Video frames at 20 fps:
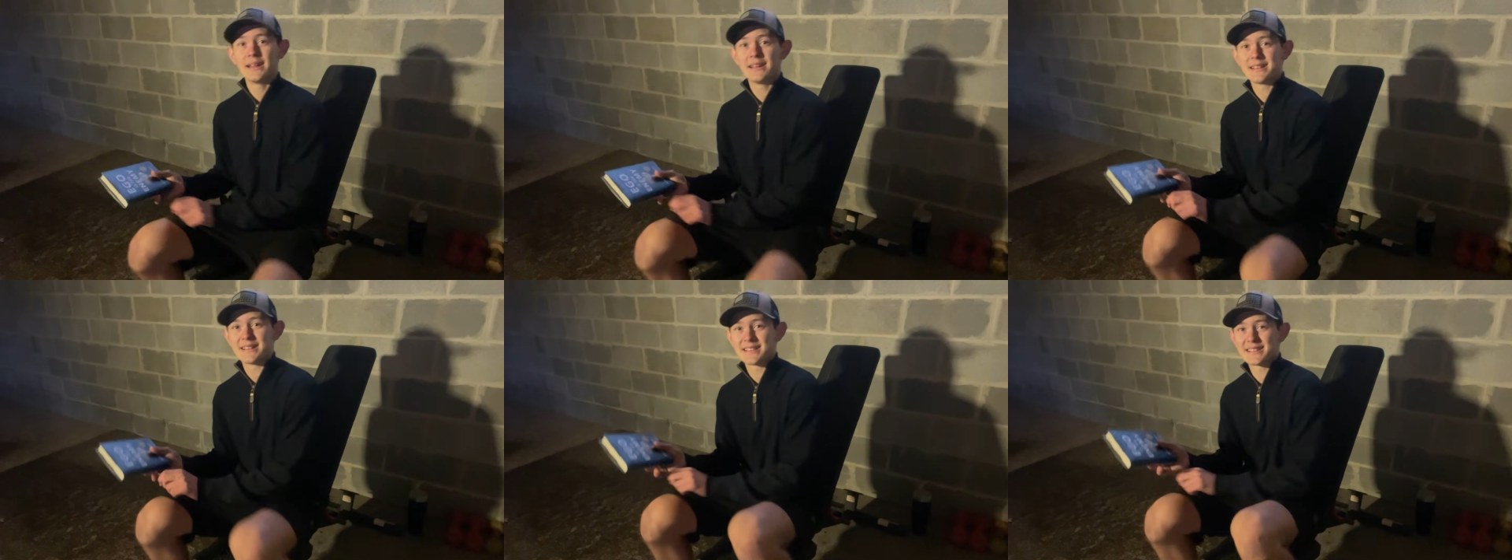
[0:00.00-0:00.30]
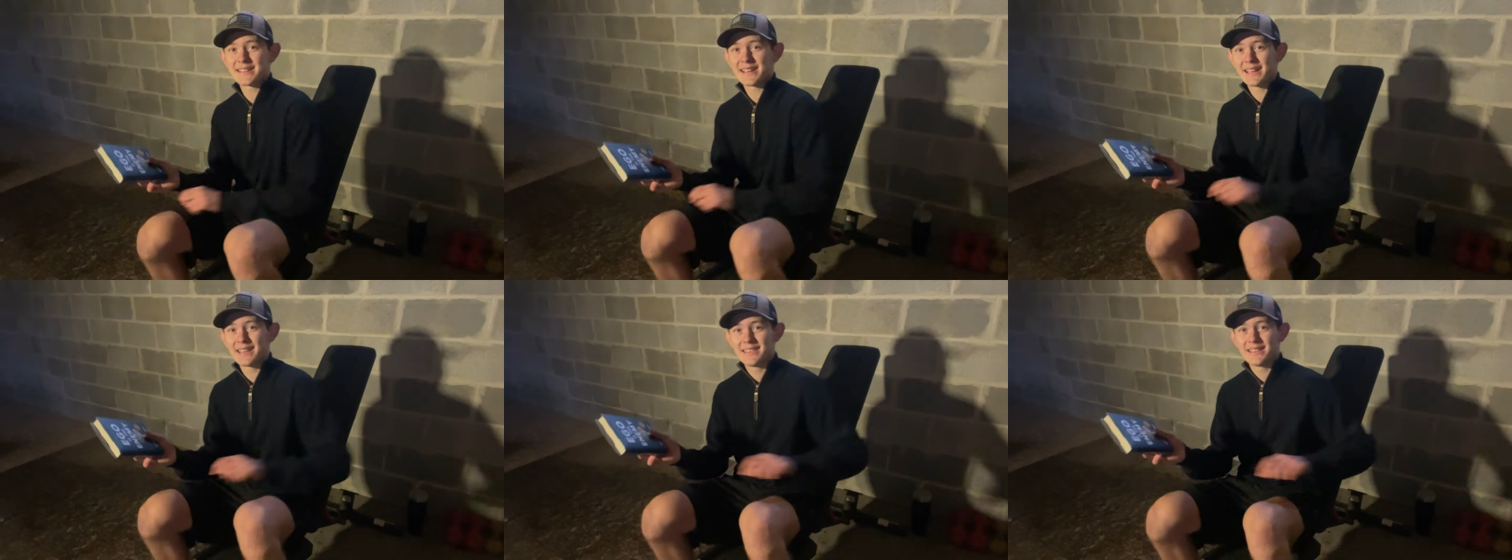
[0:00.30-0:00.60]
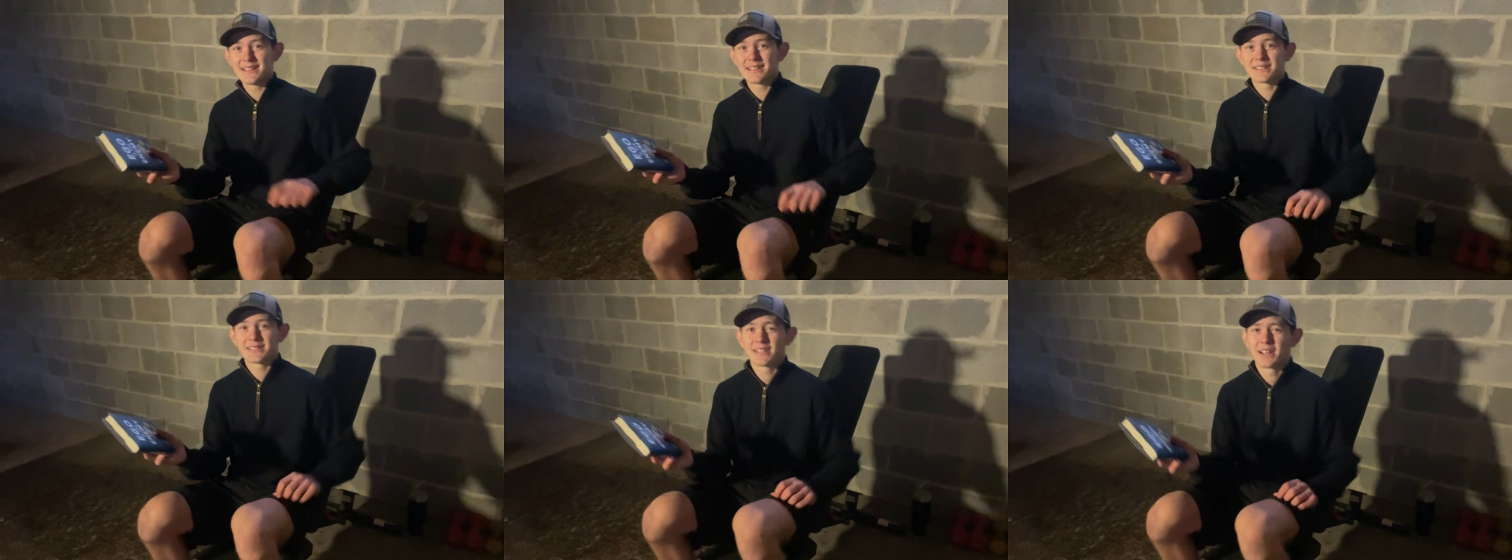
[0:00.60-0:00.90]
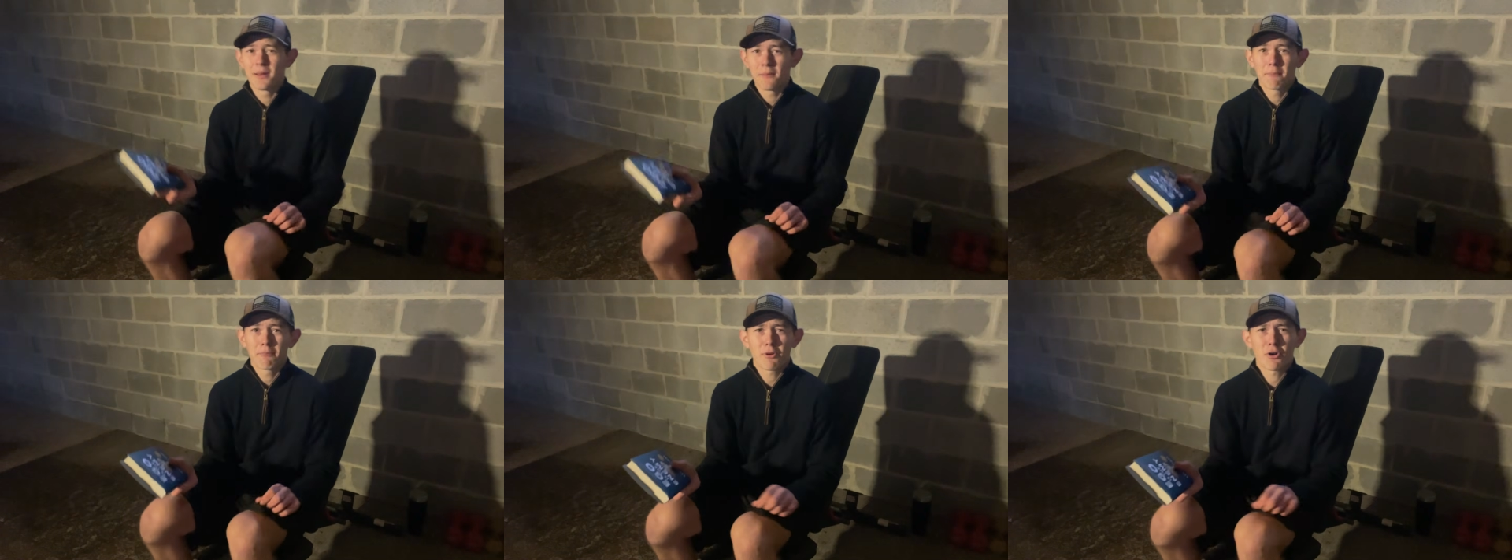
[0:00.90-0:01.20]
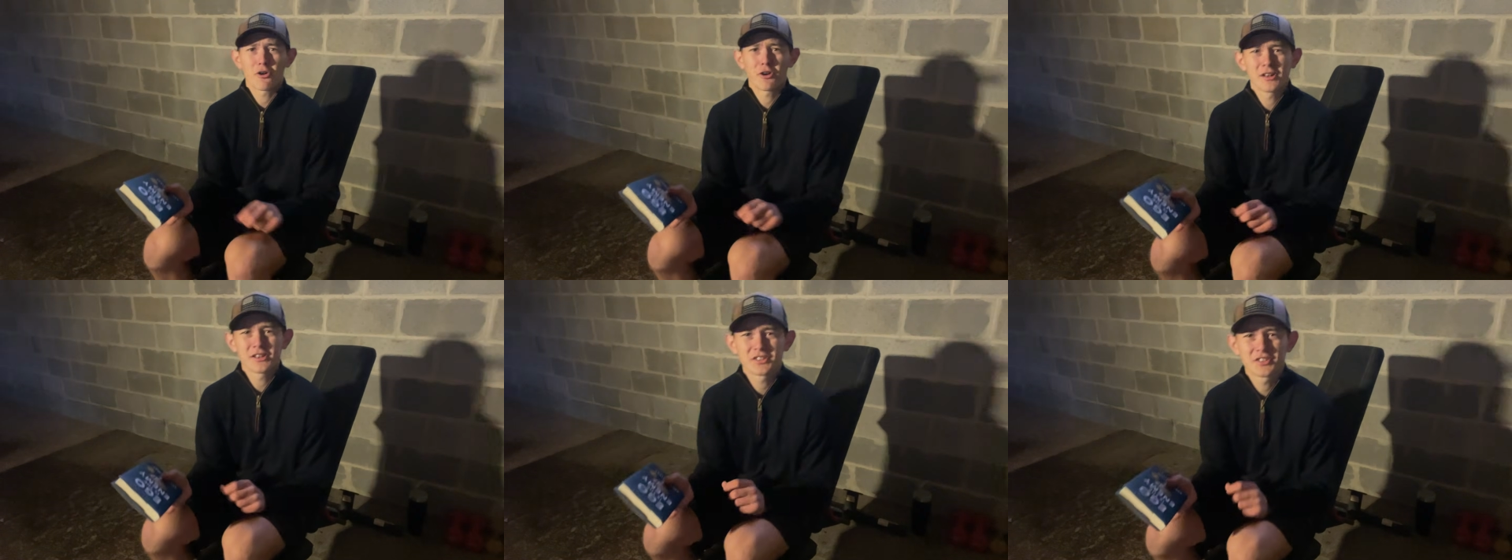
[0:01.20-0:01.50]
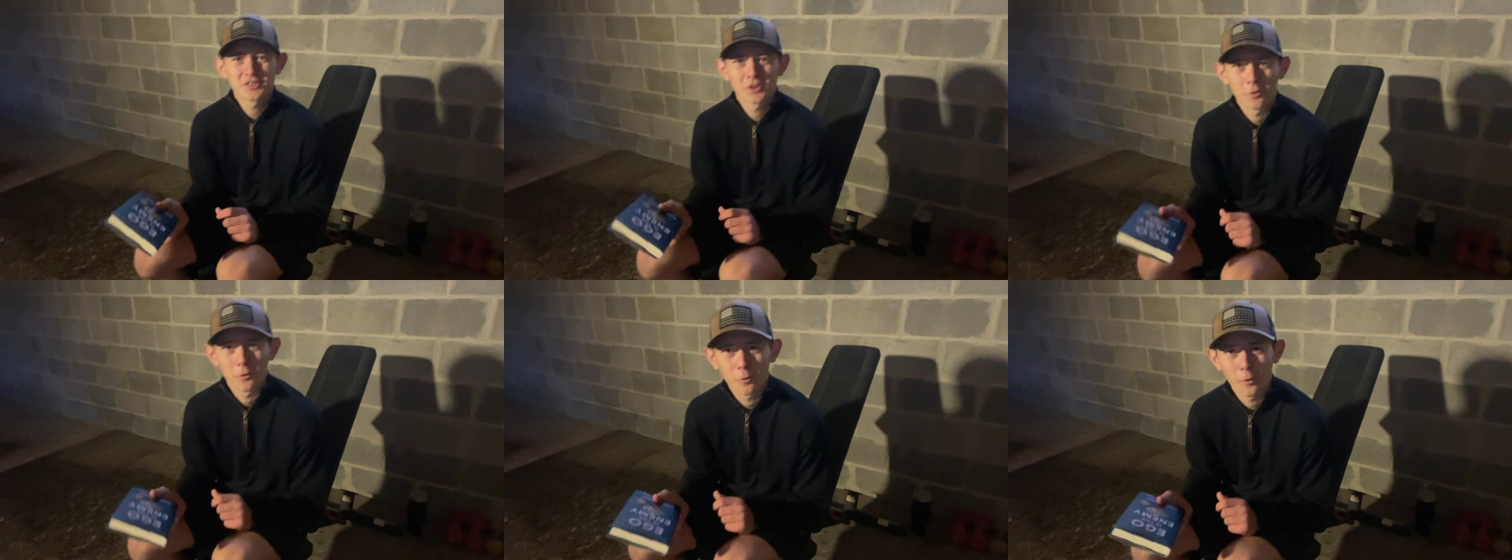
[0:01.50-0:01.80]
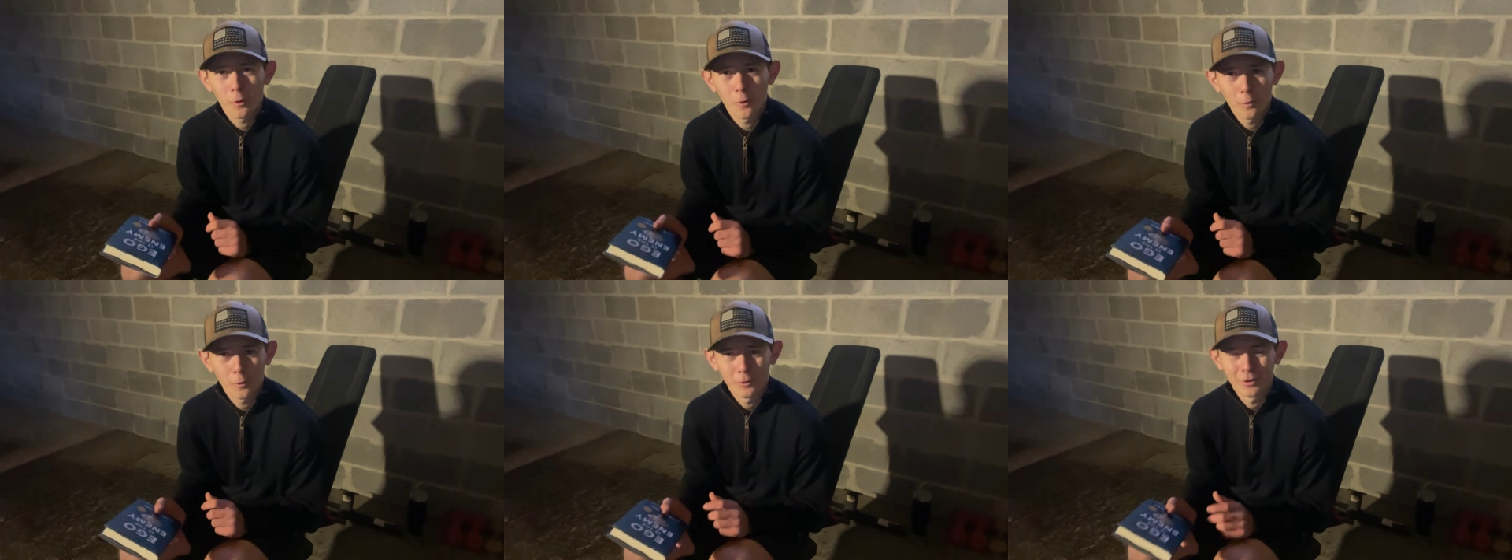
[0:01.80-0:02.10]
and say this. It's so
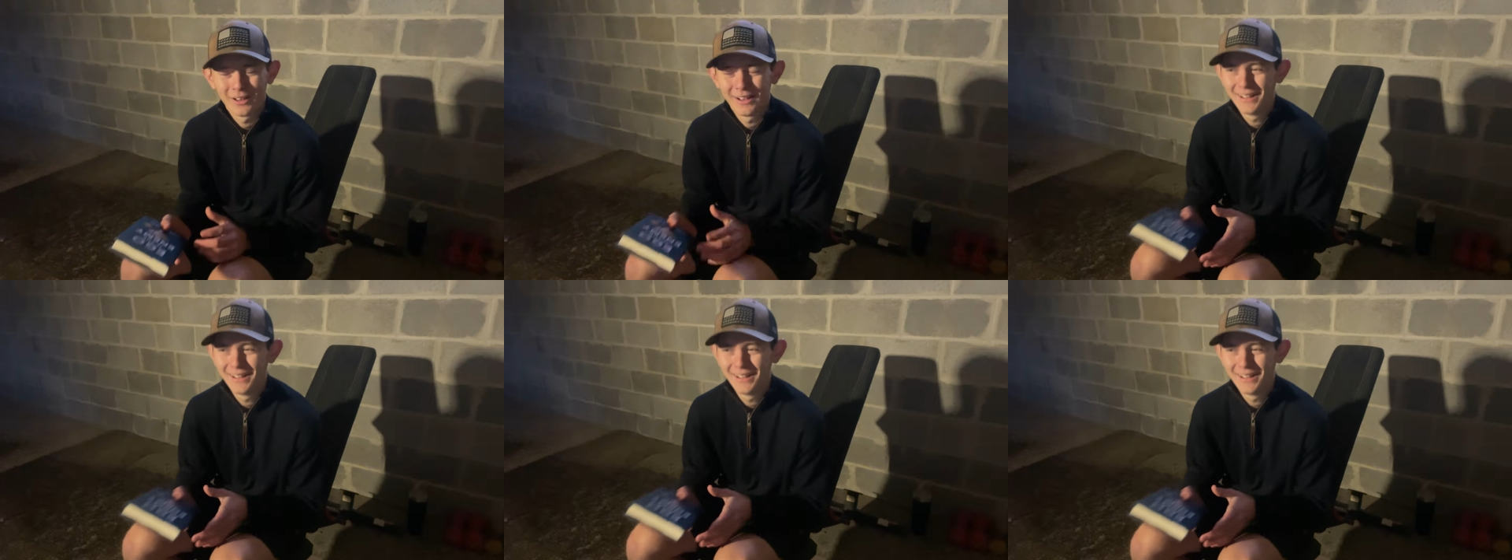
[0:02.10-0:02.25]
cold.